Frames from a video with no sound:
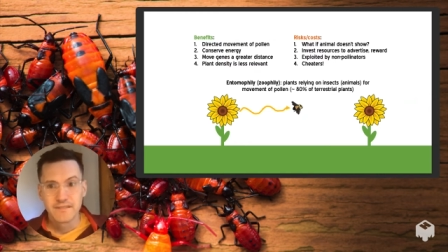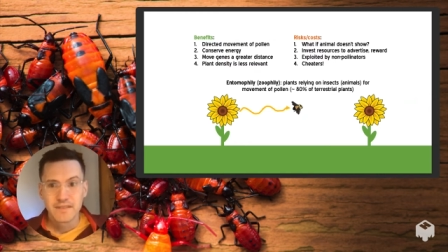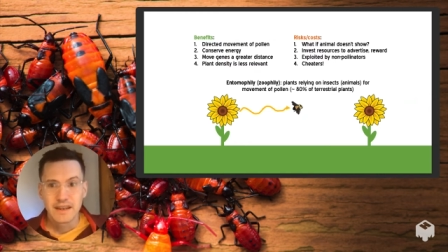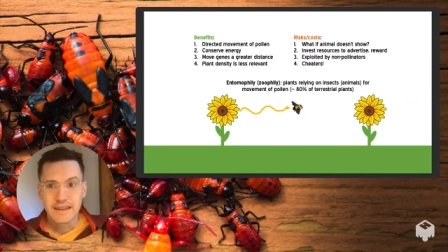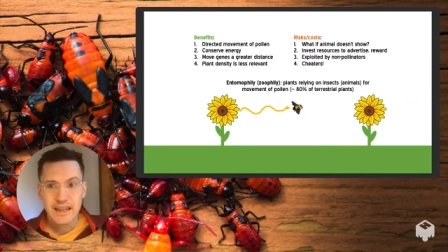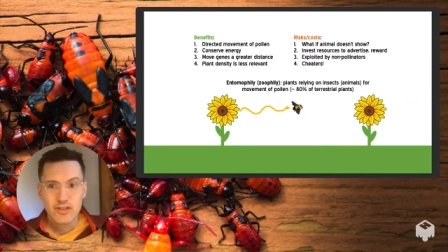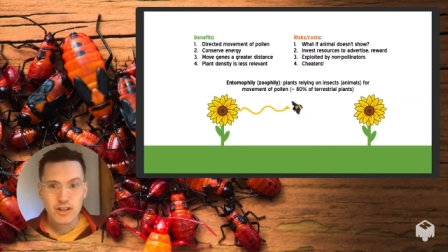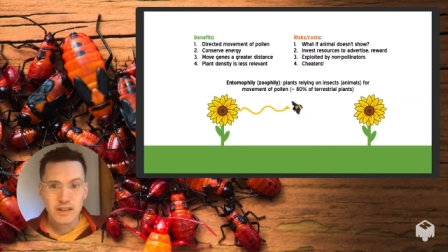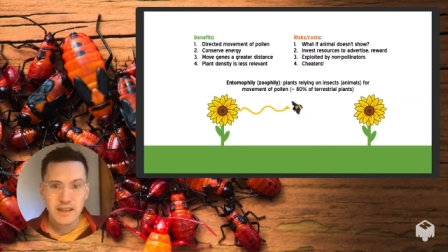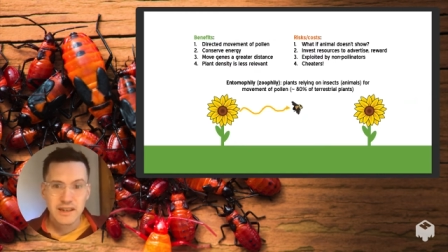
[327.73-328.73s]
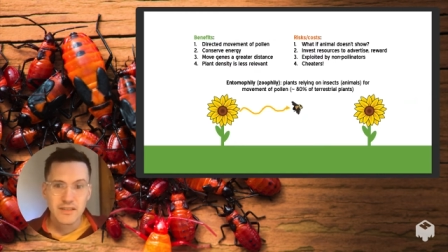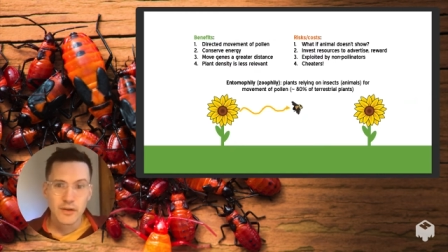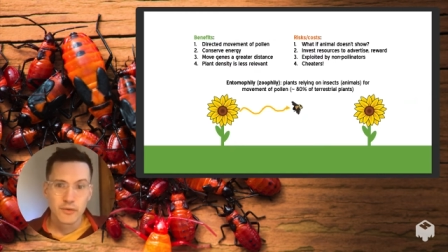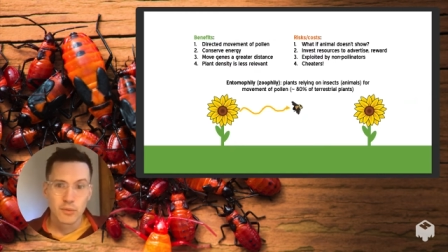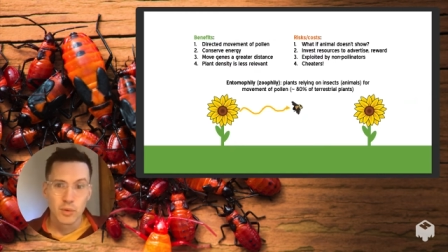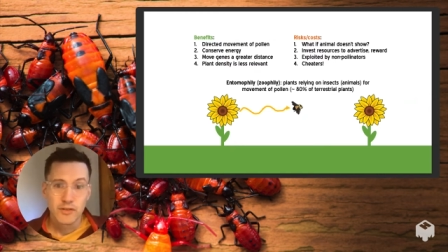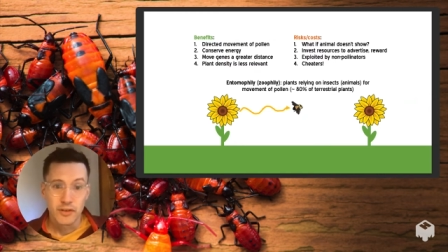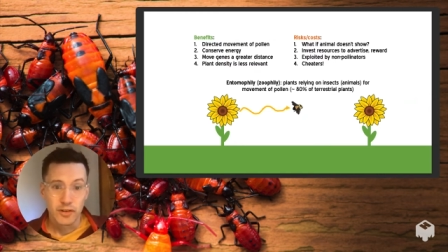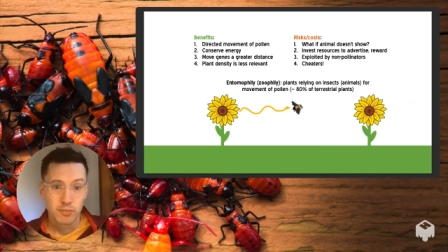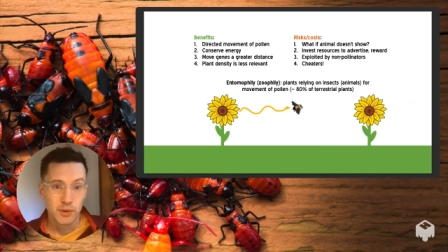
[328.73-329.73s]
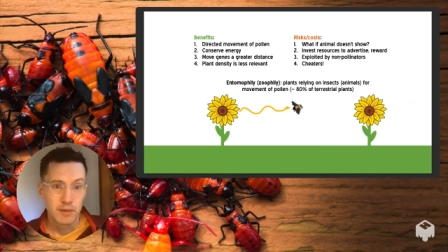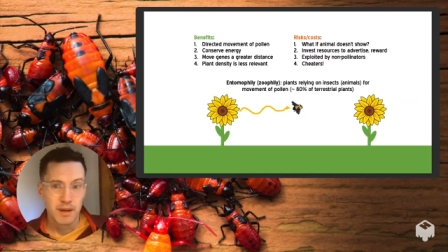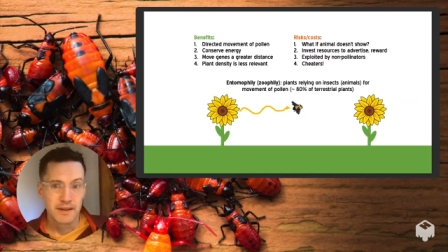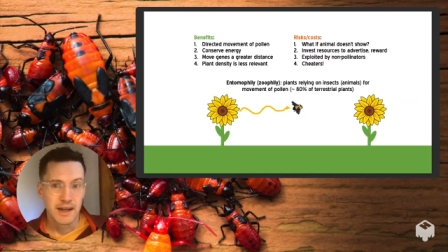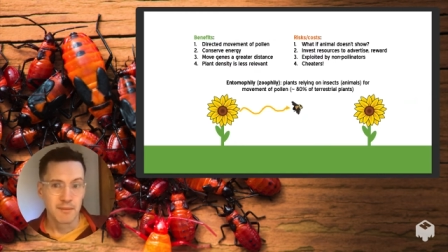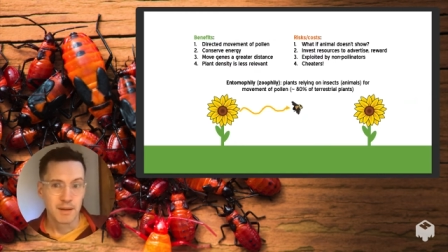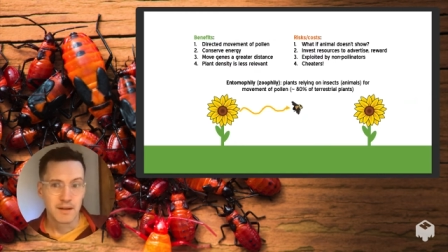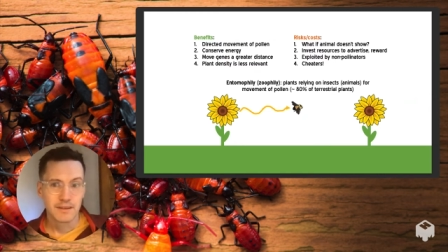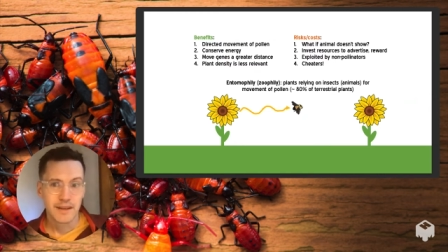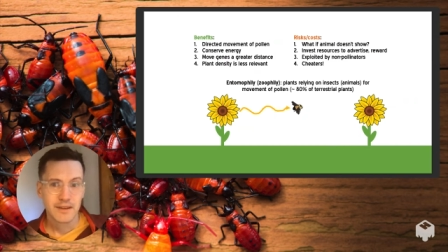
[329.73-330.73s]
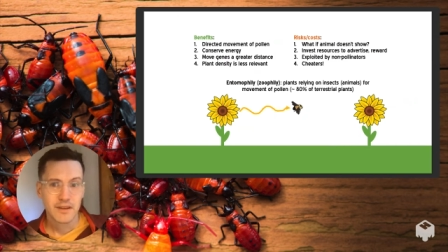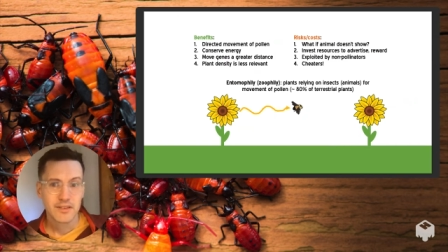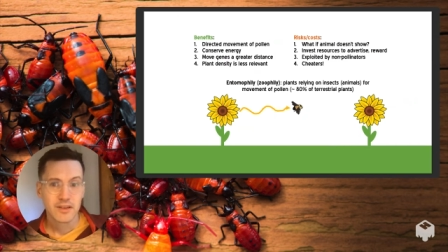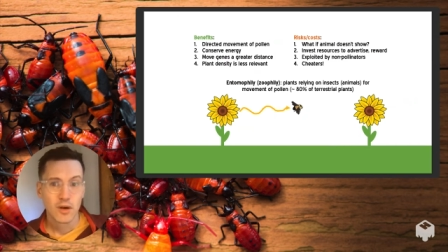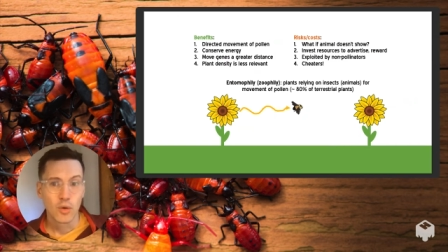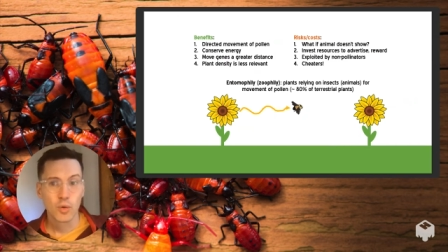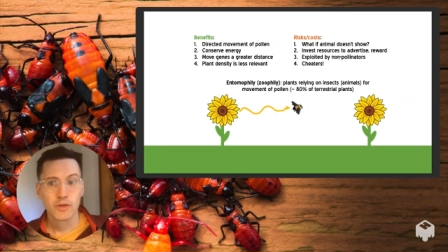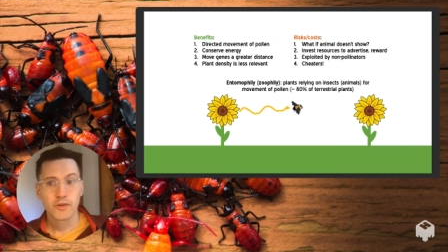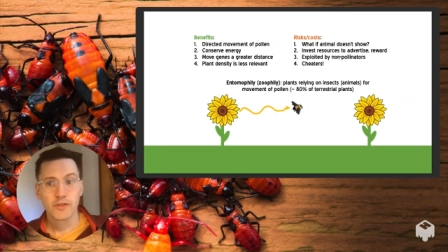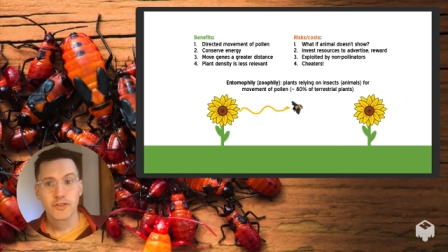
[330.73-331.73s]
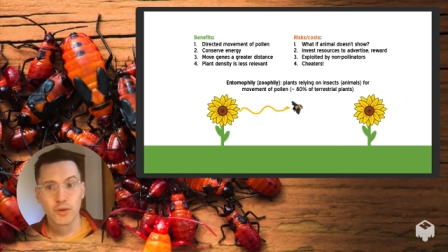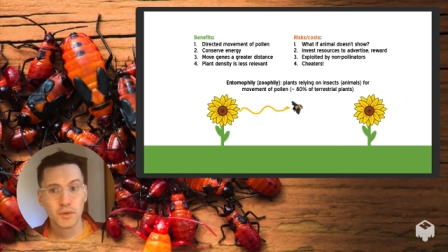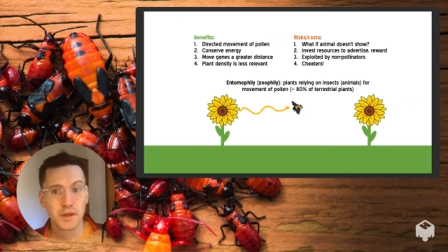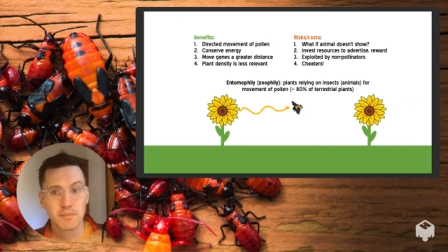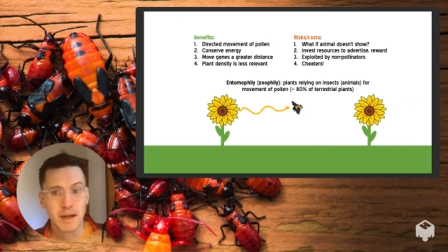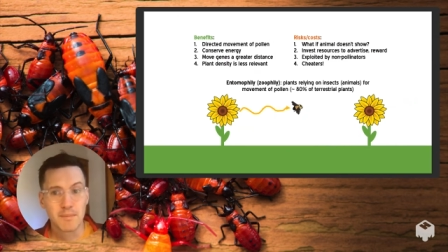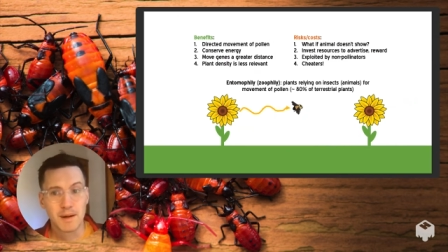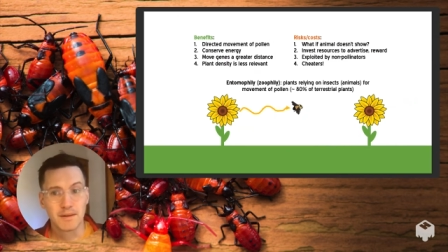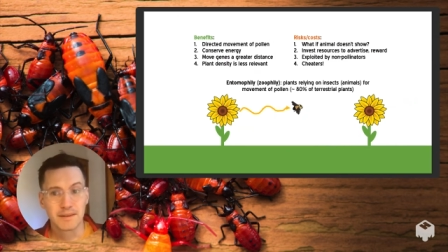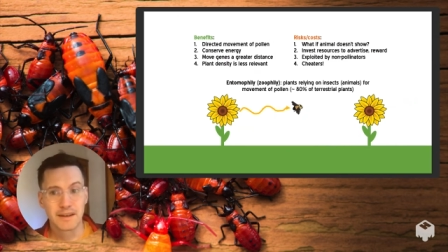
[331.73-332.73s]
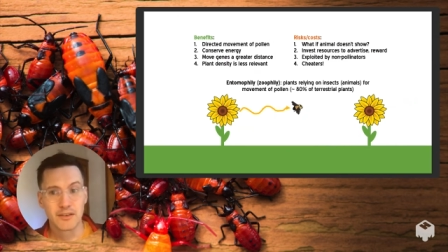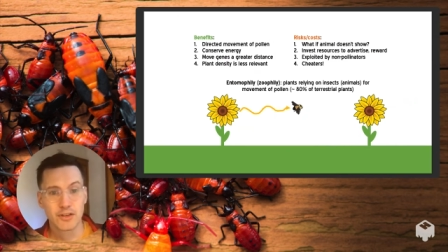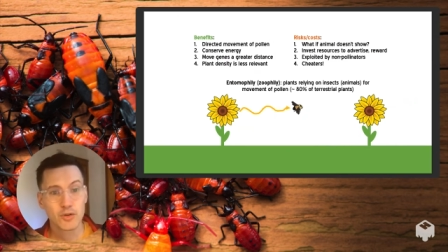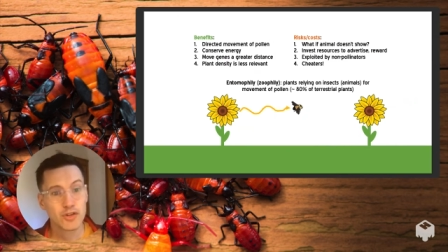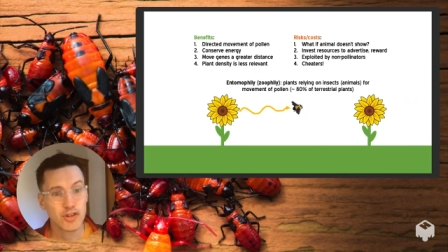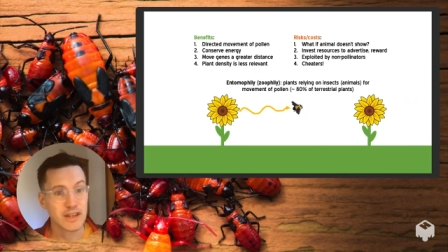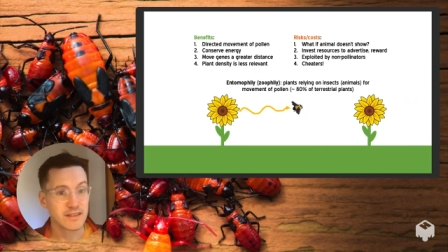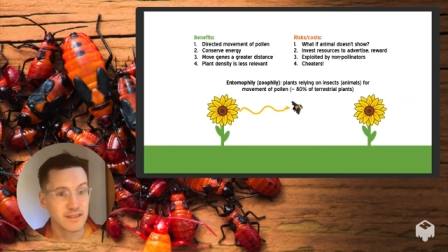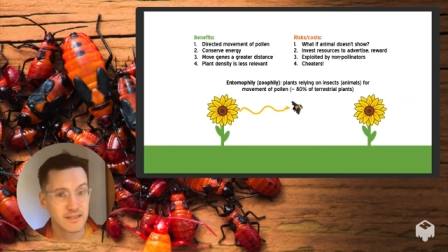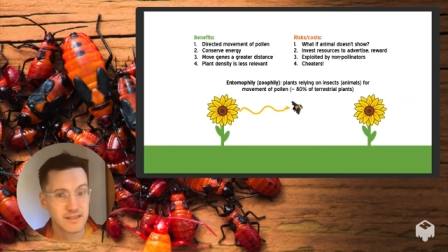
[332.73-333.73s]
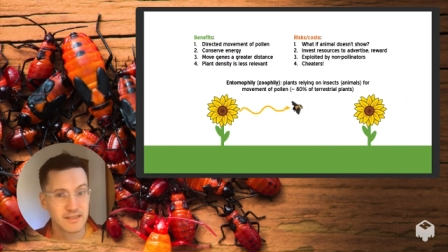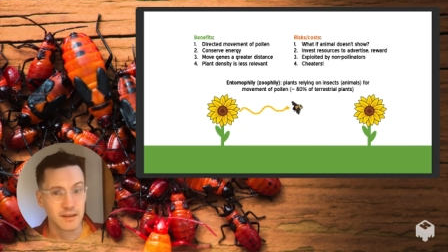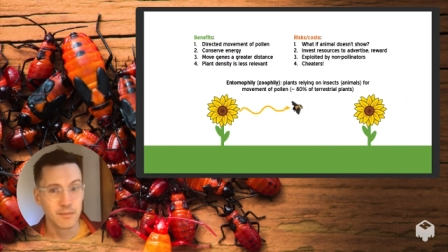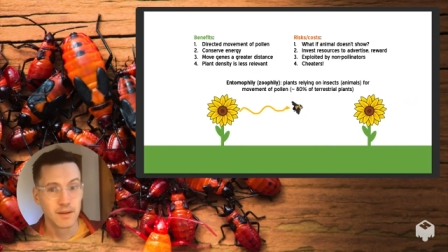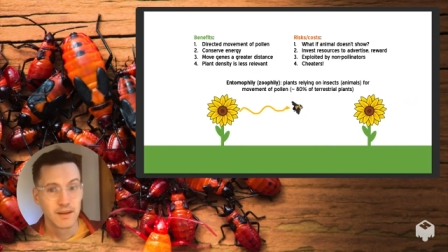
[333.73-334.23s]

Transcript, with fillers: Occasionally, those rewards are exploited by non pollinators, or they're stolen by pollinators who cheat the system.